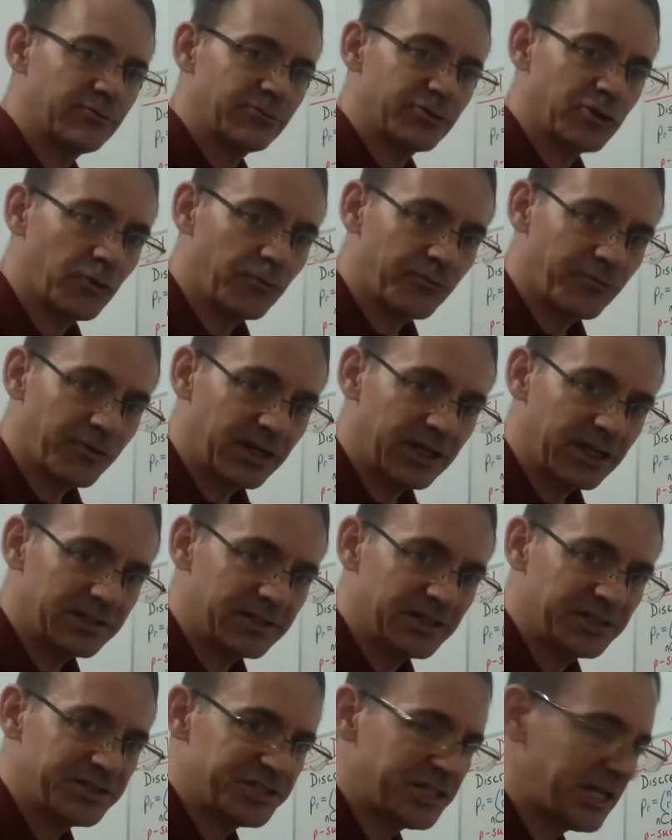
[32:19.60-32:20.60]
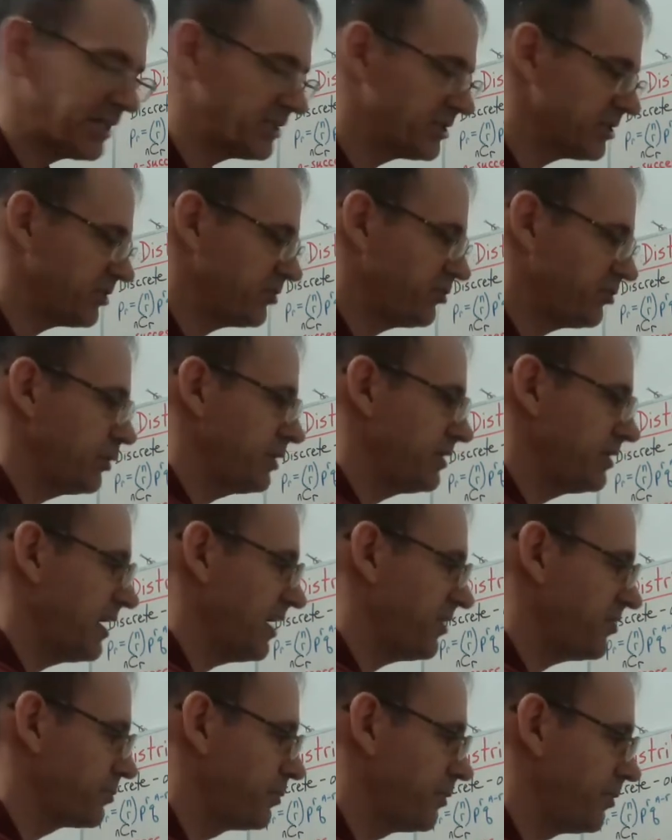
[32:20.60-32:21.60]
don't forget to change it to a
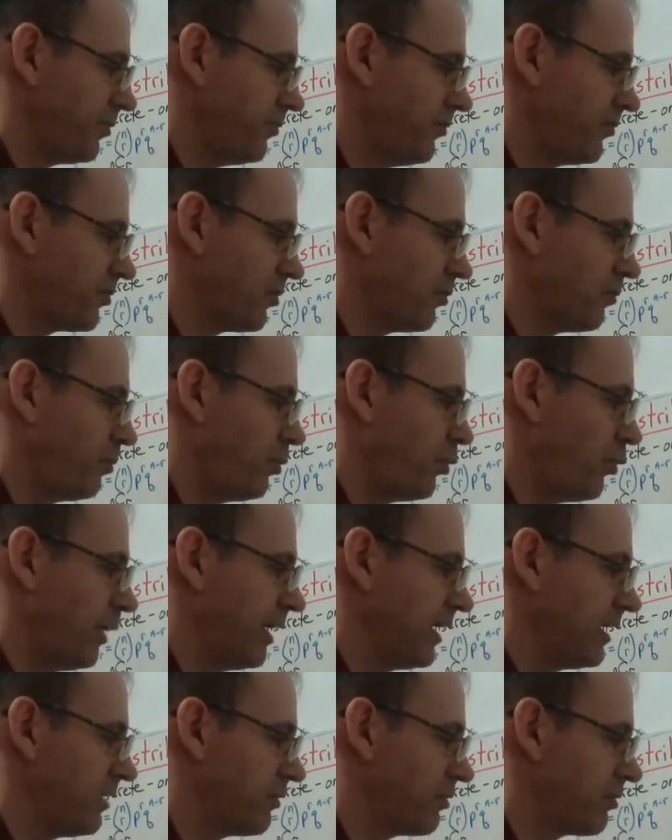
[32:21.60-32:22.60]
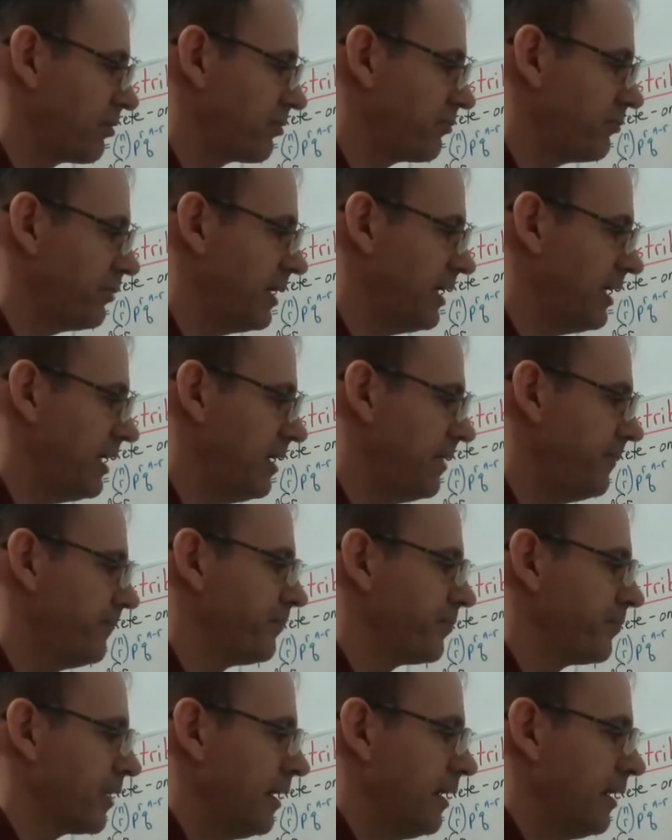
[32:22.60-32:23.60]
decimal, so 0.3,
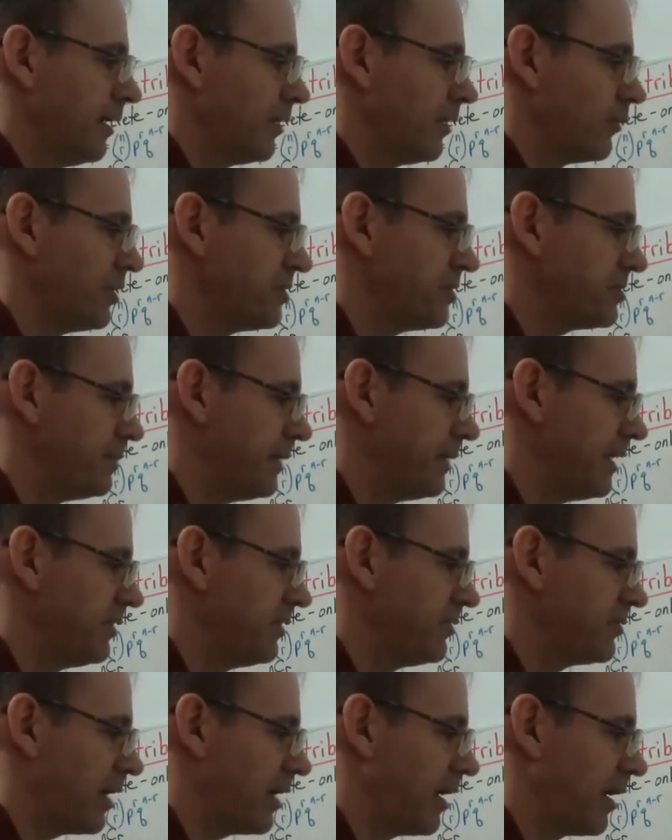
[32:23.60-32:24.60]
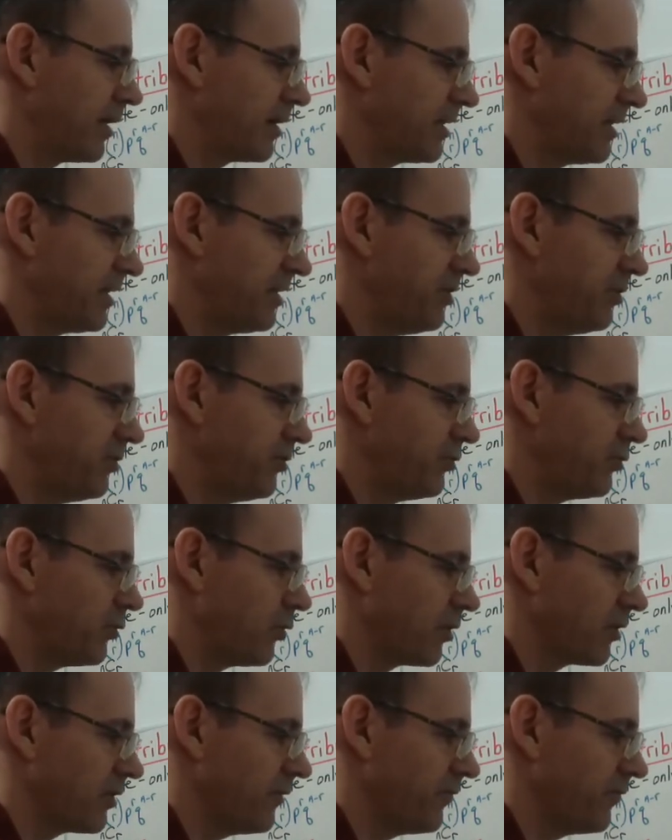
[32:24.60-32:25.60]
which means our Q,
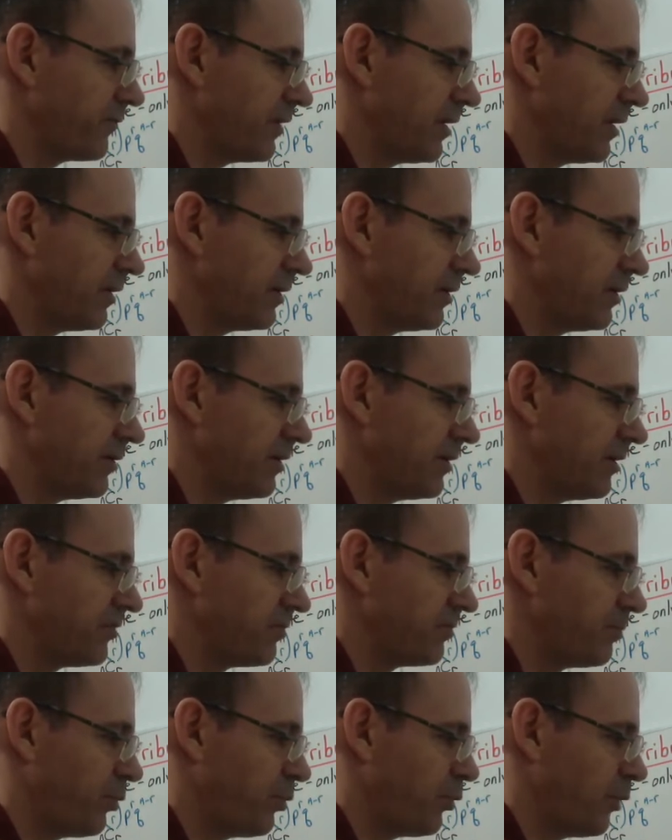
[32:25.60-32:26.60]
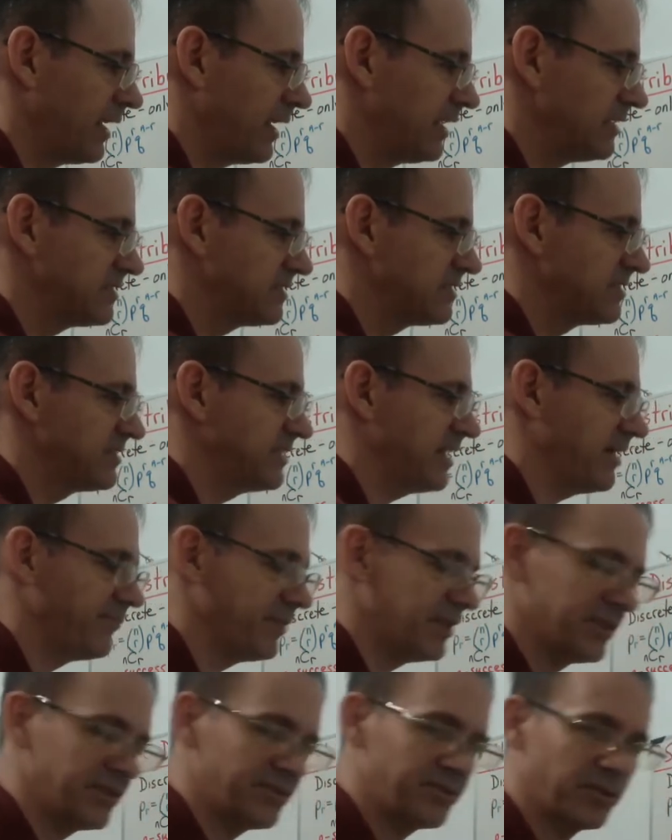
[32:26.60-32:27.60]
or the failure, is
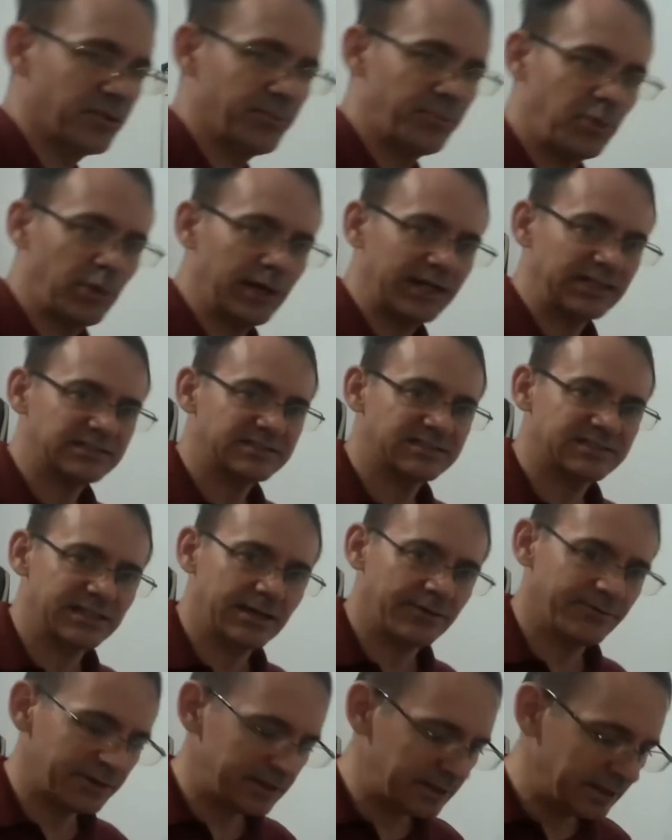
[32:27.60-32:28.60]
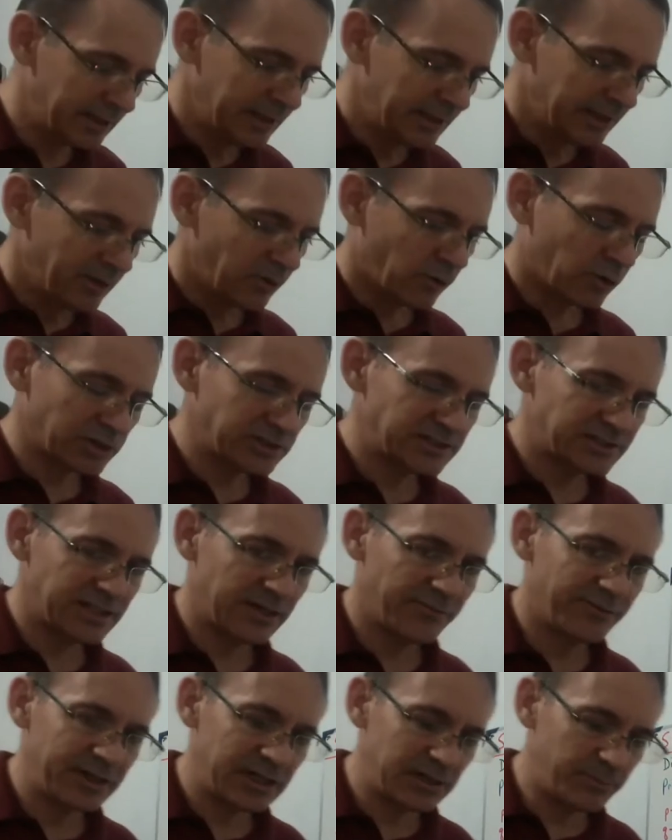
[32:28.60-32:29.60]
0.7. So 0.7, or
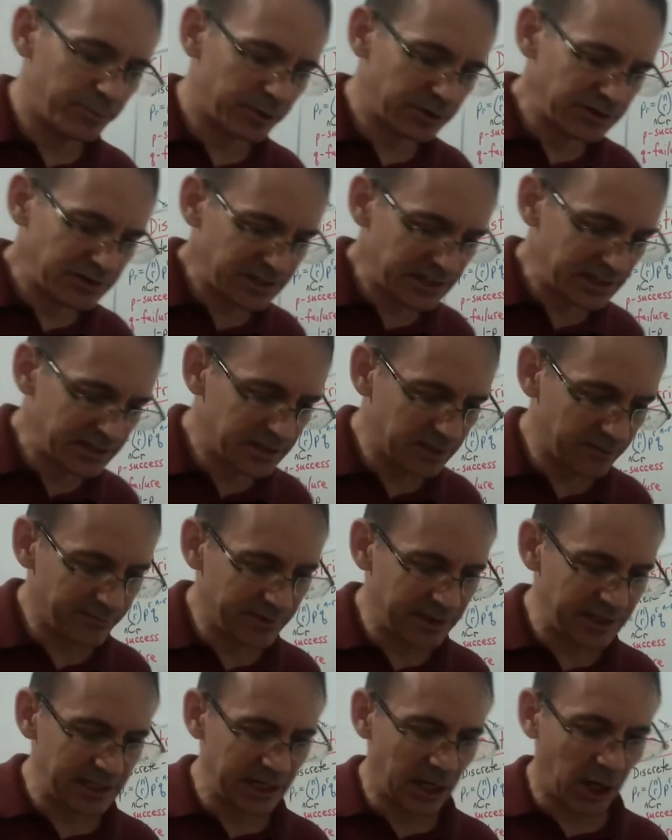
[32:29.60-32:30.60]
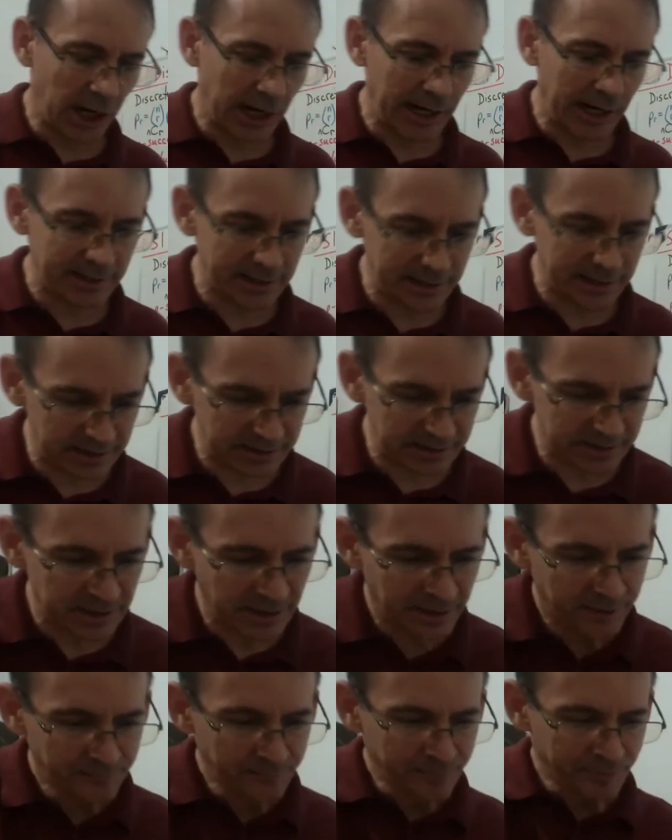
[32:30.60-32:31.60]
70% of the audience,
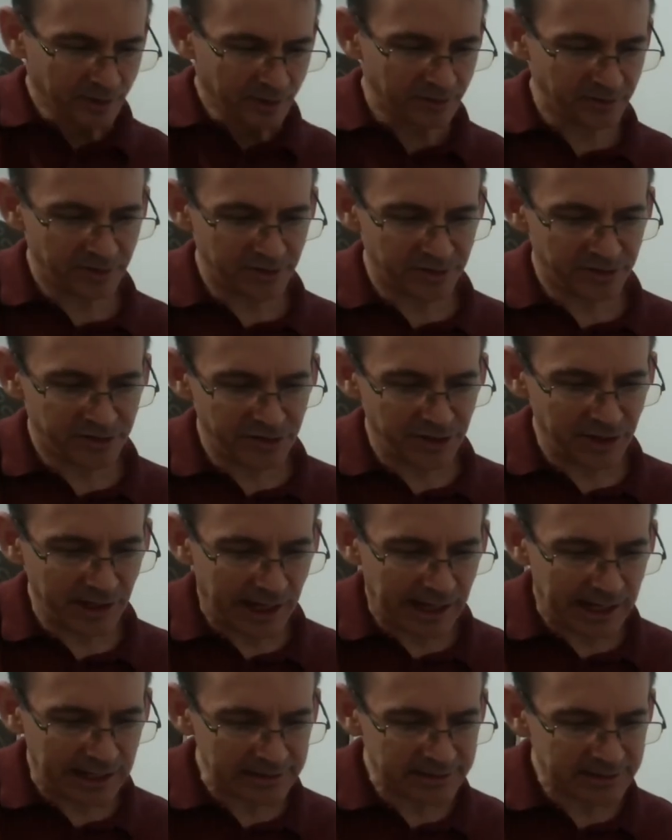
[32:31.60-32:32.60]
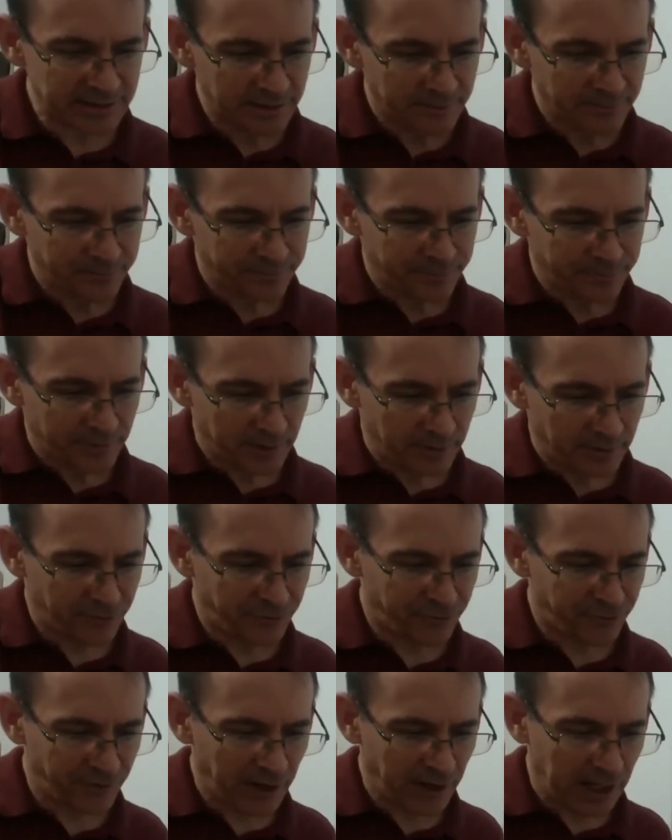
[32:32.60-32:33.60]
does not
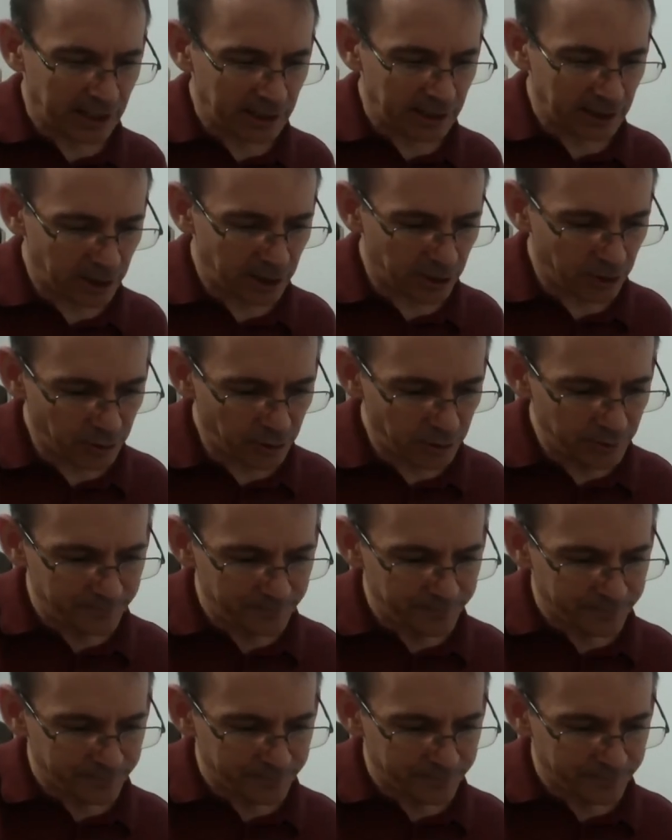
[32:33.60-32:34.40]
follow